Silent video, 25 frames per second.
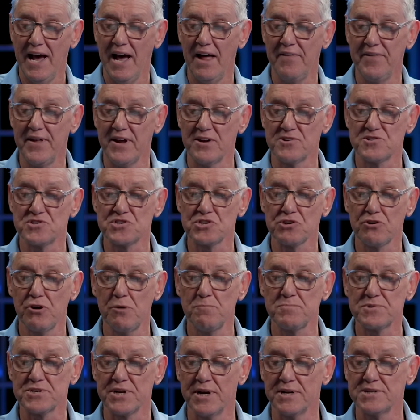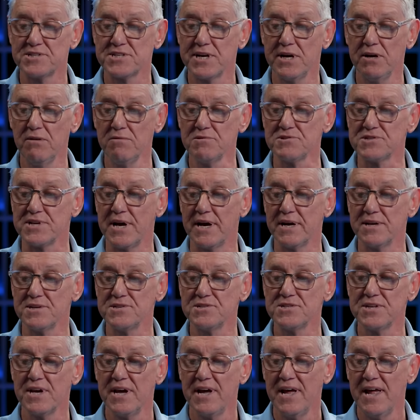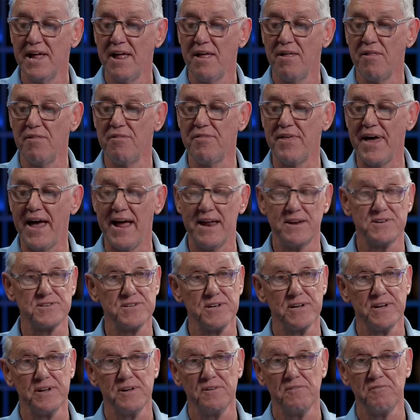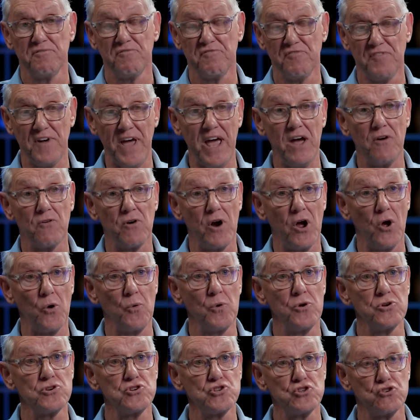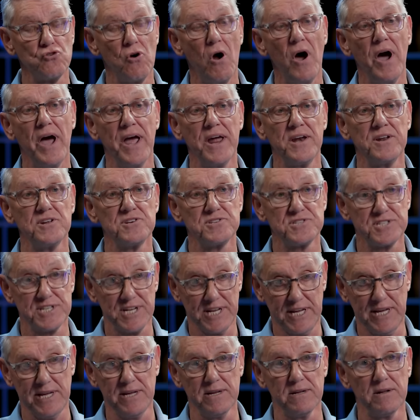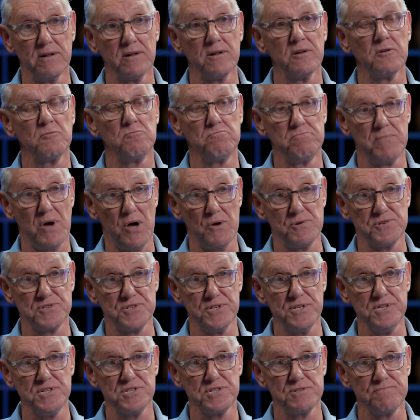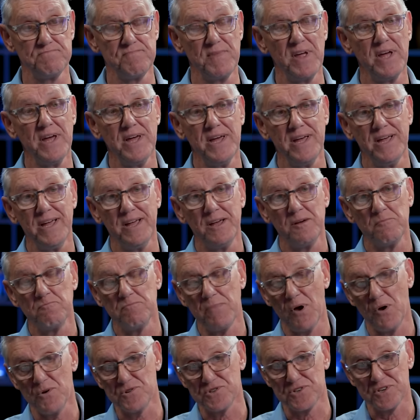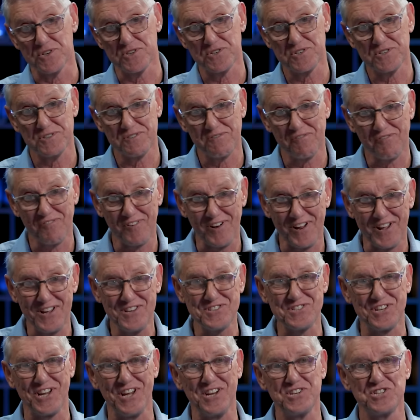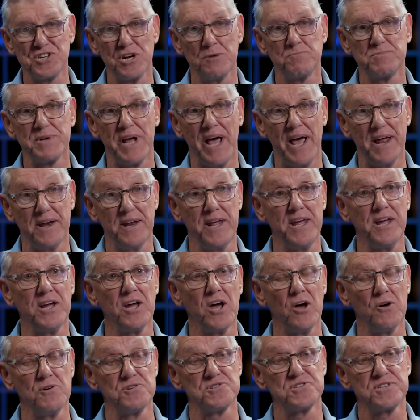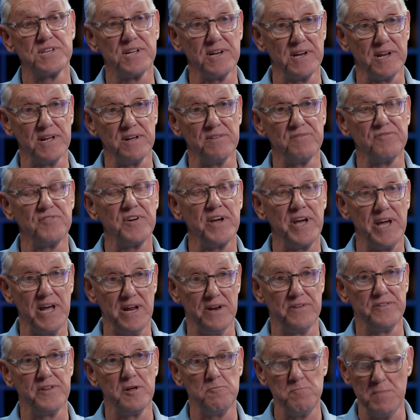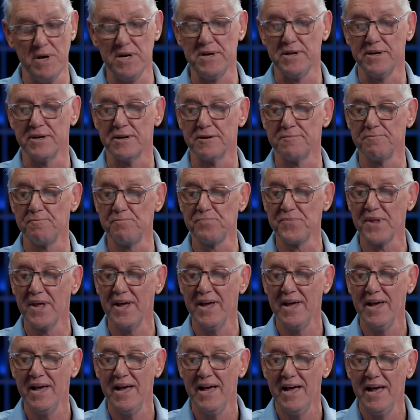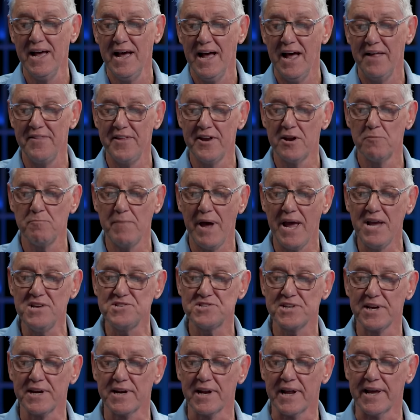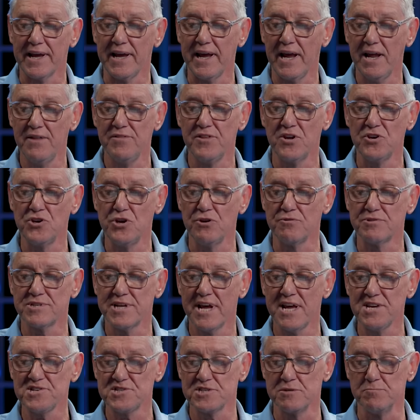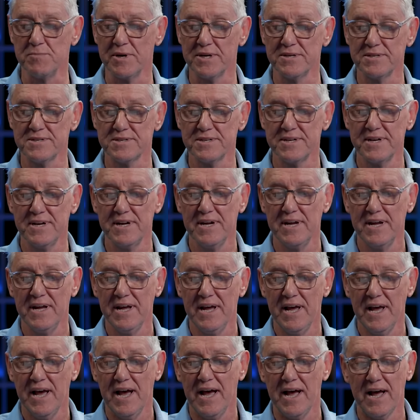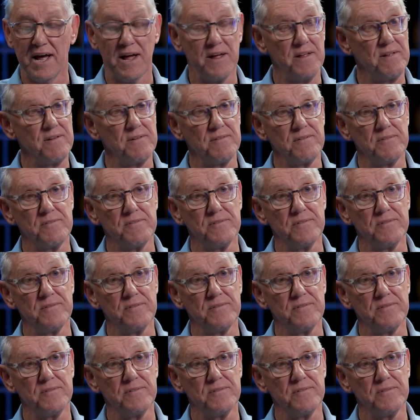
And then scripture tells us that Pharaoh tried to kill Moses. Moses flees Egypt and he goes to live in the Midian. And then amazingly, in the New Testament, uh,